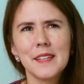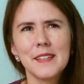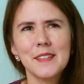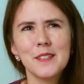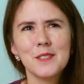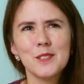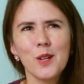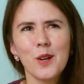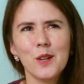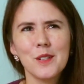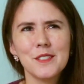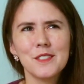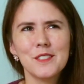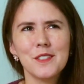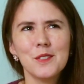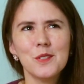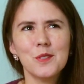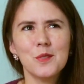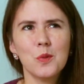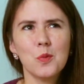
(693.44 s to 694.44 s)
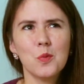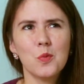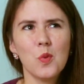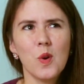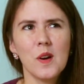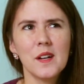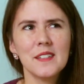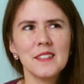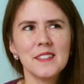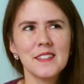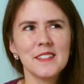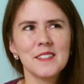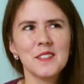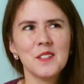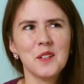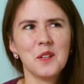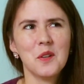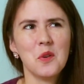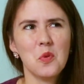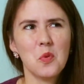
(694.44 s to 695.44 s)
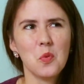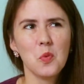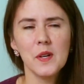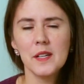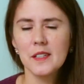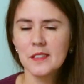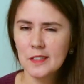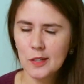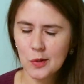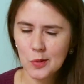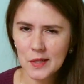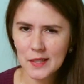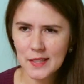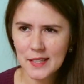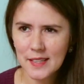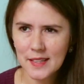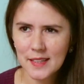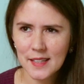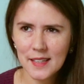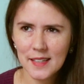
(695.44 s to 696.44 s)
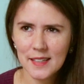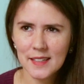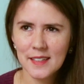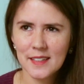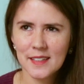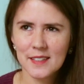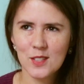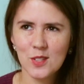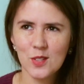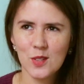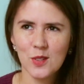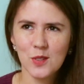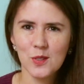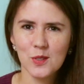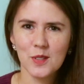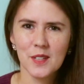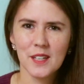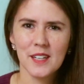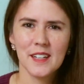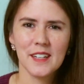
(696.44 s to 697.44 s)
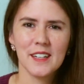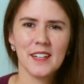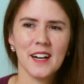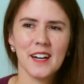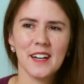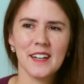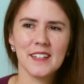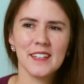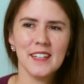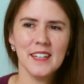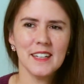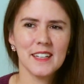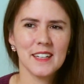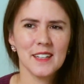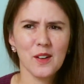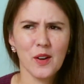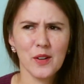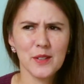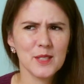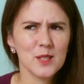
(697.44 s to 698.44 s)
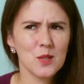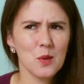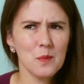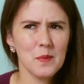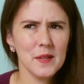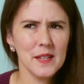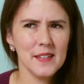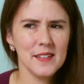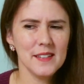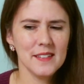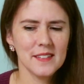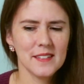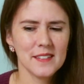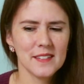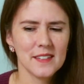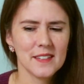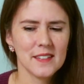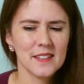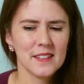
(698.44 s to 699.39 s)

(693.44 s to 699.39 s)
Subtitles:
There's also one little weird quirky thing too. It can also be